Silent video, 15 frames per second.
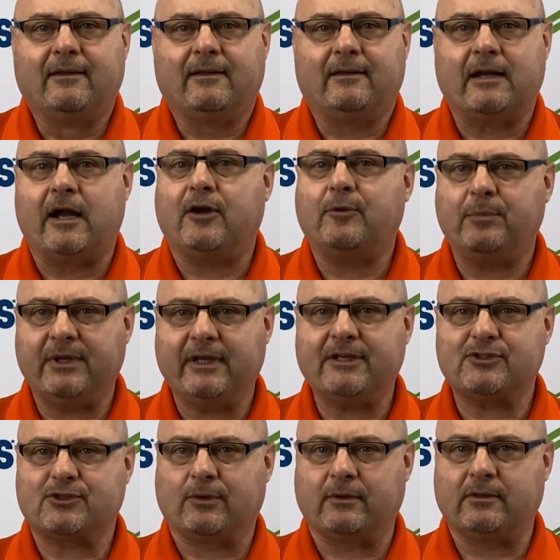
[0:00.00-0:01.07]
In higher
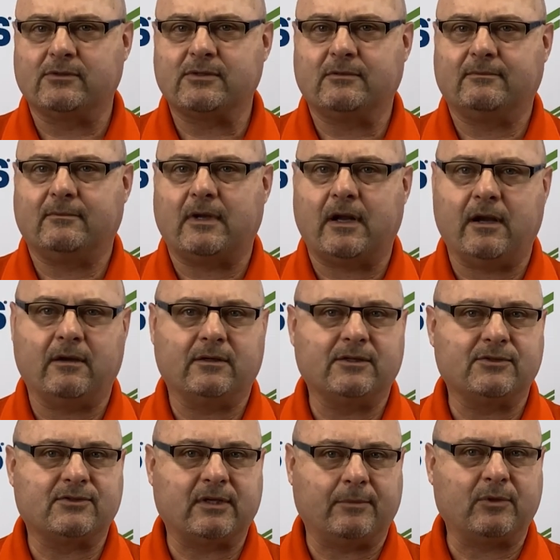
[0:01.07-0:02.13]
pH soils, iron
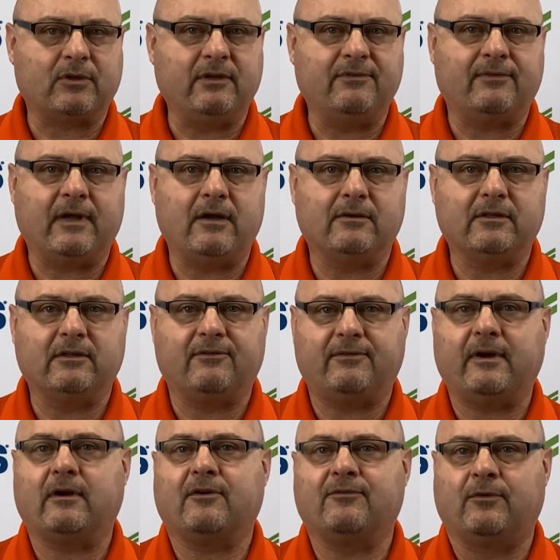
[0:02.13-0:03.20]
is typically found in the
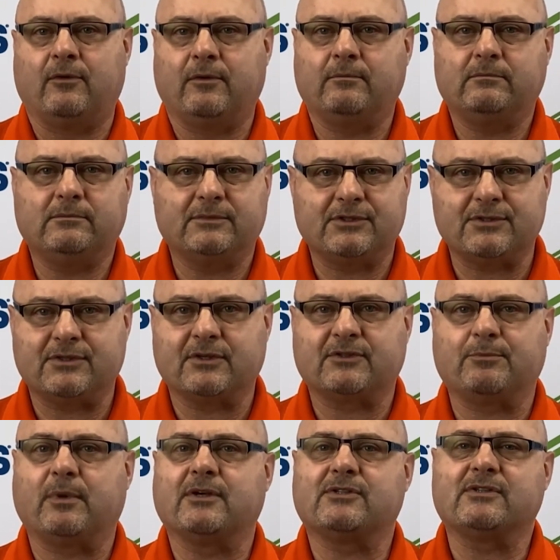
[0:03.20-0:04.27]
ferric form, which is
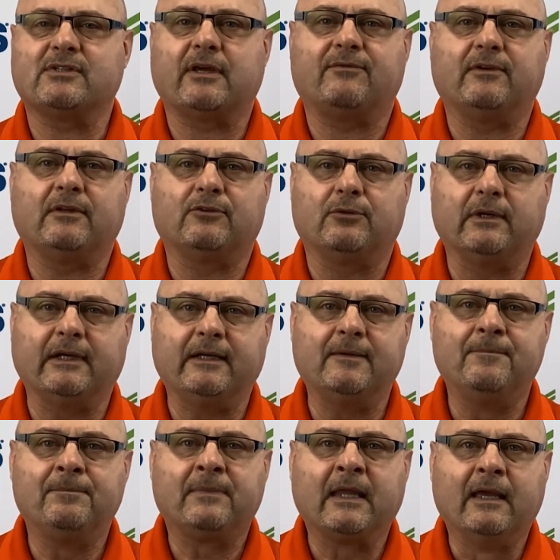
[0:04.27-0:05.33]
expressed as Fe3,
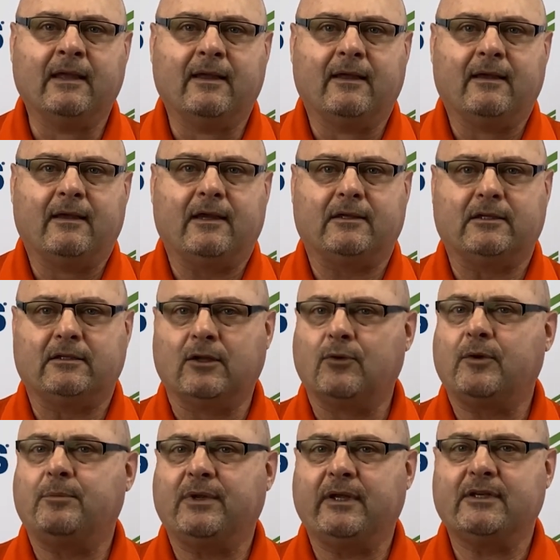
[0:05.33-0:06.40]
and in
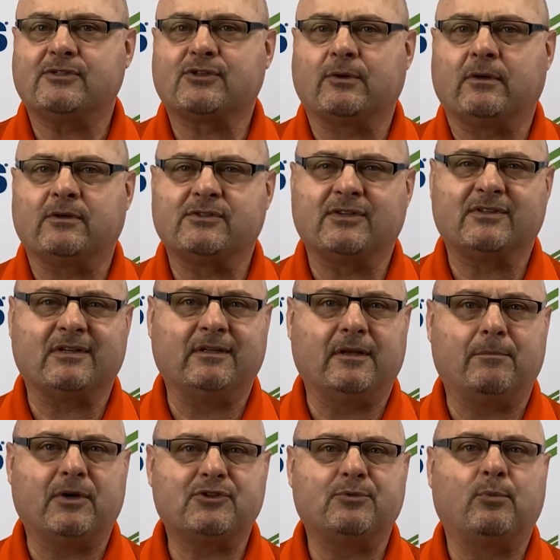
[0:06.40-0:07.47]
lower pH soils it's in the
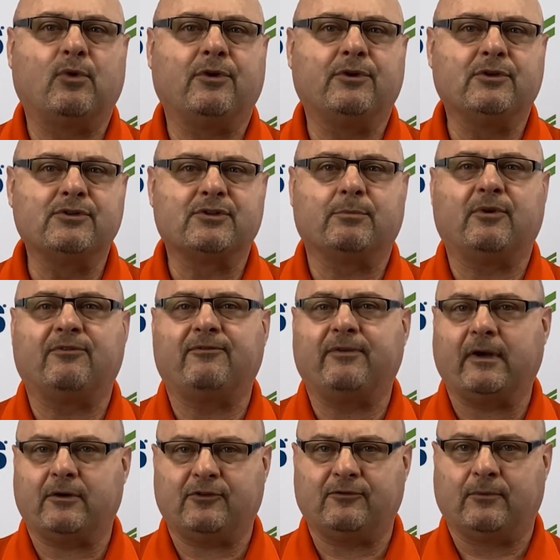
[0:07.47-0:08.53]
much more usable
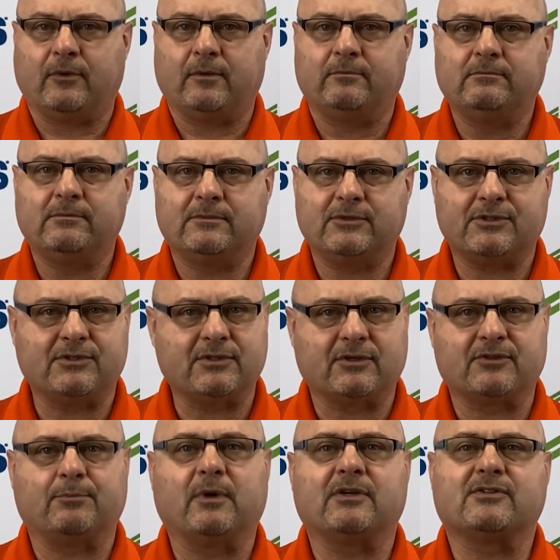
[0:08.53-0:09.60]
ferrous form, which is
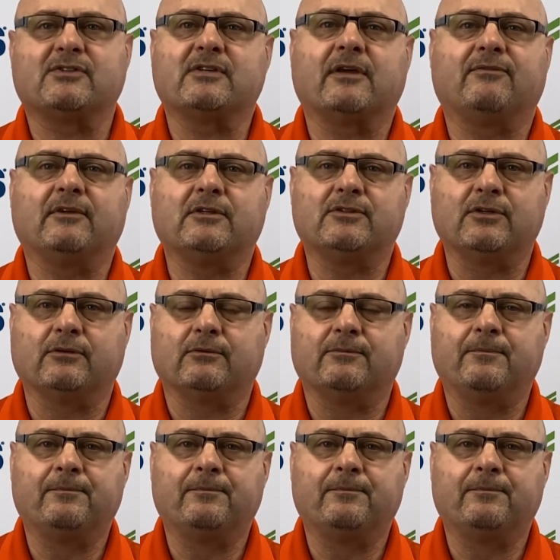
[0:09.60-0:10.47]
expressed as Fe2.